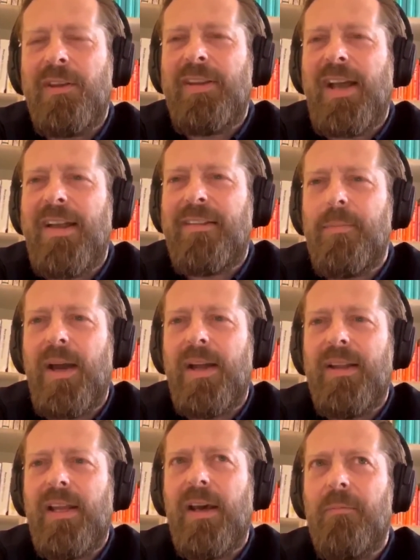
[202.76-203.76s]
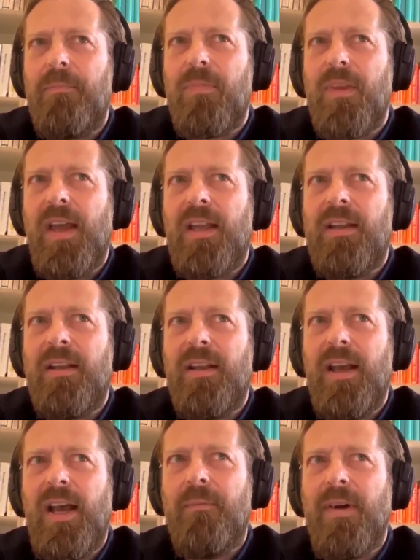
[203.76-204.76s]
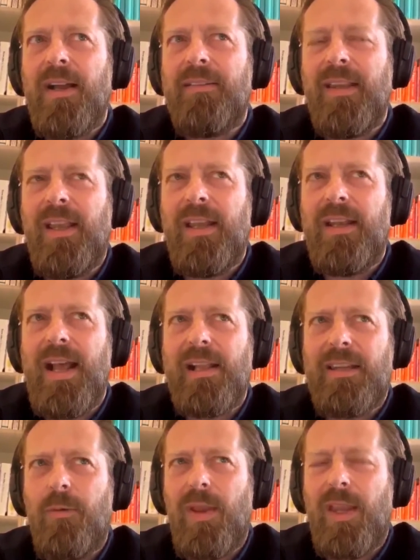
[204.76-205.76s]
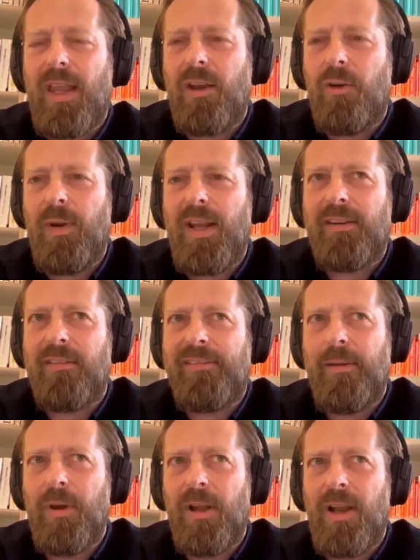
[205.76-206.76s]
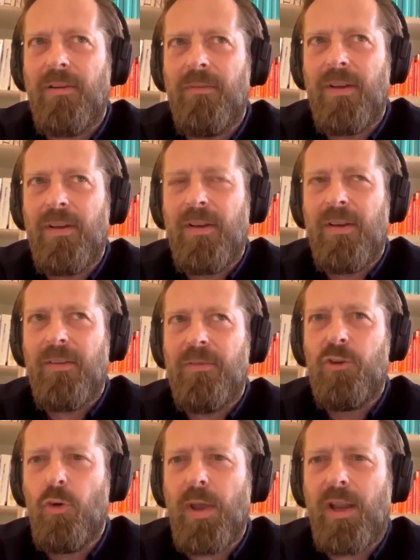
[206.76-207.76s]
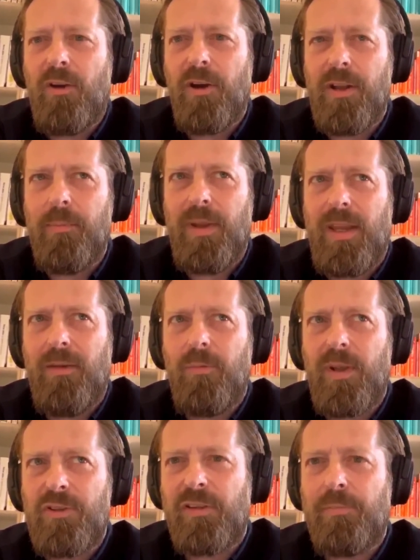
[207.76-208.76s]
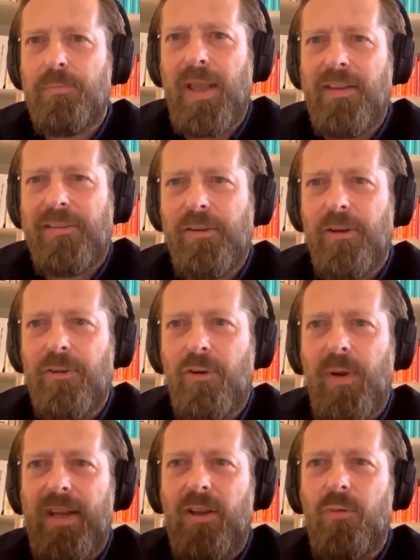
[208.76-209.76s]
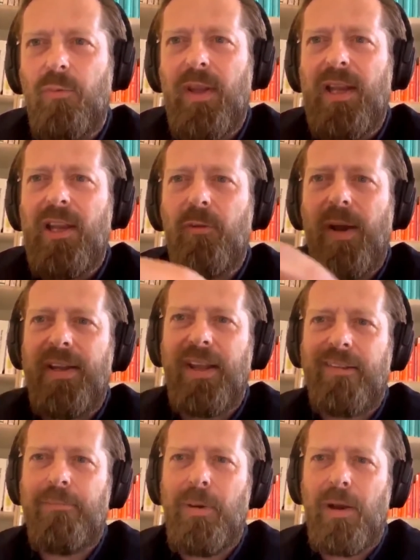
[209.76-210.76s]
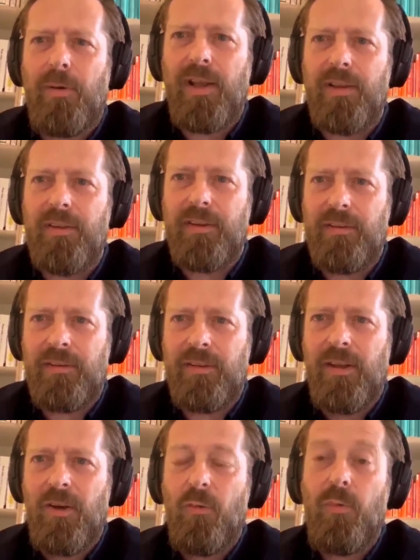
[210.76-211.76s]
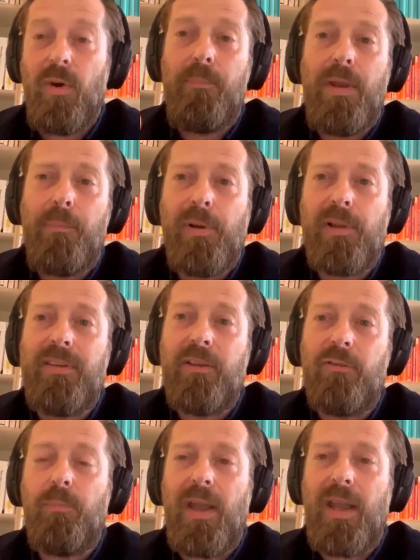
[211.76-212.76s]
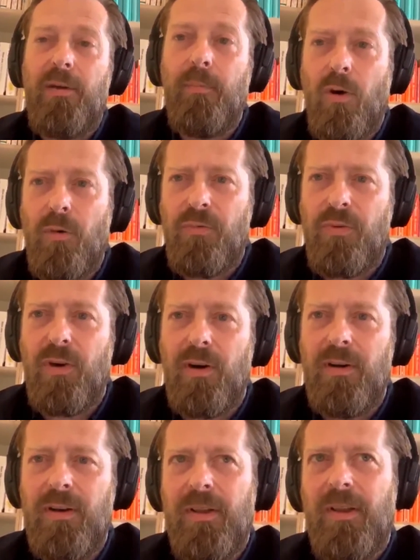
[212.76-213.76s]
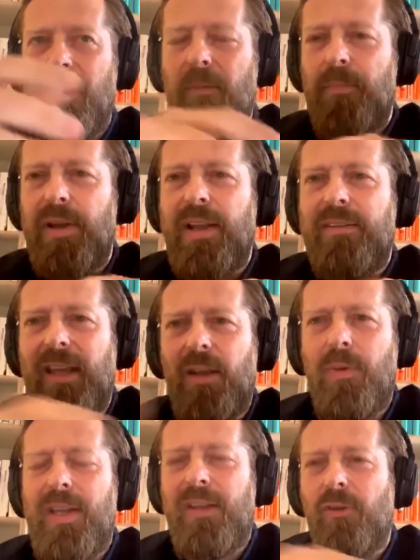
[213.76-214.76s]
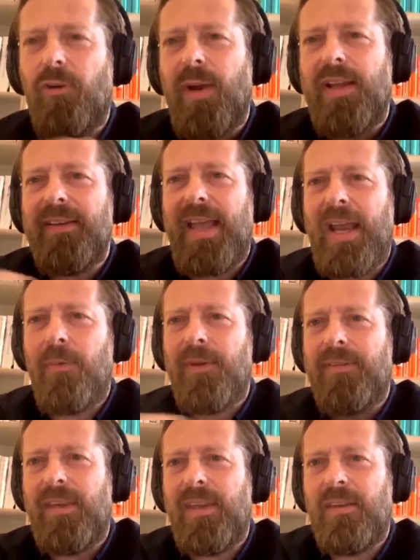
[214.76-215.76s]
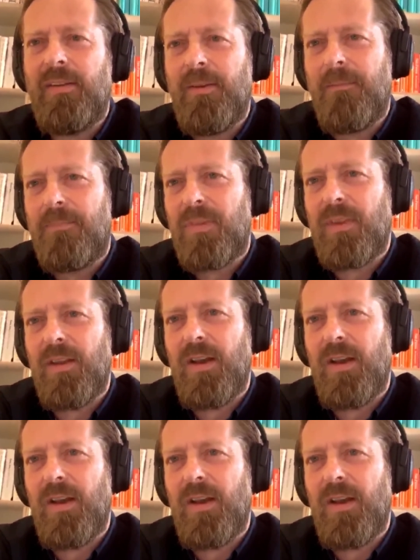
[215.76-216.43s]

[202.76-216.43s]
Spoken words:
monetizing my data. And I think in healthcare we can create a similar new economy which is based on creating really great experiences where people tend to pay more for, but I think we need to create equity